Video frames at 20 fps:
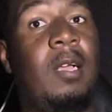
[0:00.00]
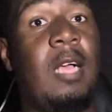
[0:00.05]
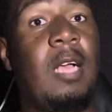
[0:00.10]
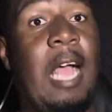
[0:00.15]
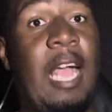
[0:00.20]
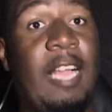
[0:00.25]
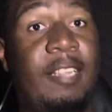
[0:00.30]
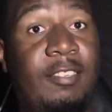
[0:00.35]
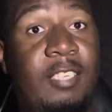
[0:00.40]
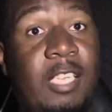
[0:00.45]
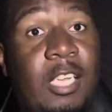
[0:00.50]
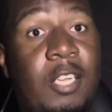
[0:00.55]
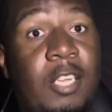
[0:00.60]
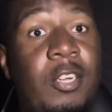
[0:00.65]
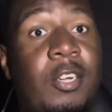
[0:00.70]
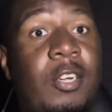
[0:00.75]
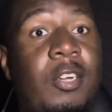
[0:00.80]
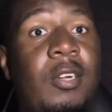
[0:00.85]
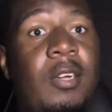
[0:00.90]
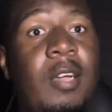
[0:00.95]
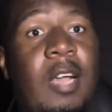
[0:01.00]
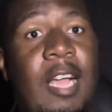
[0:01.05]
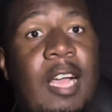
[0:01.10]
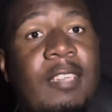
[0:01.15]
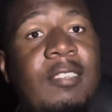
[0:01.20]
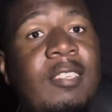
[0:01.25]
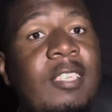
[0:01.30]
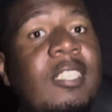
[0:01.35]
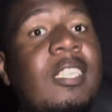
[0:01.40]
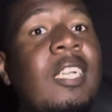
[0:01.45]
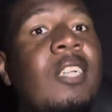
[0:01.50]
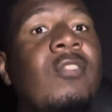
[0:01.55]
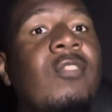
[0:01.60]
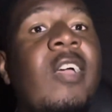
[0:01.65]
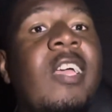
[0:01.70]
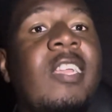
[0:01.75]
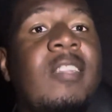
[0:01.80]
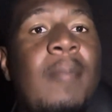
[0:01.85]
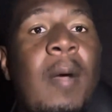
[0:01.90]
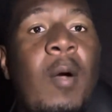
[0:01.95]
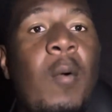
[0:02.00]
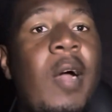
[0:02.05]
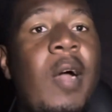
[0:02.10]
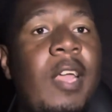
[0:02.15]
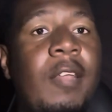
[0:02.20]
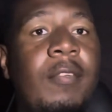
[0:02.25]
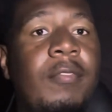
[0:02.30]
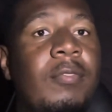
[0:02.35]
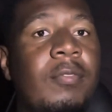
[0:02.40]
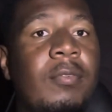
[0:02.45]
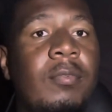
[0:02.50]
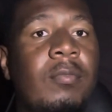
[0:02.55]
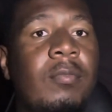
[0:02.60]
I see her, I see Desiree as my wife.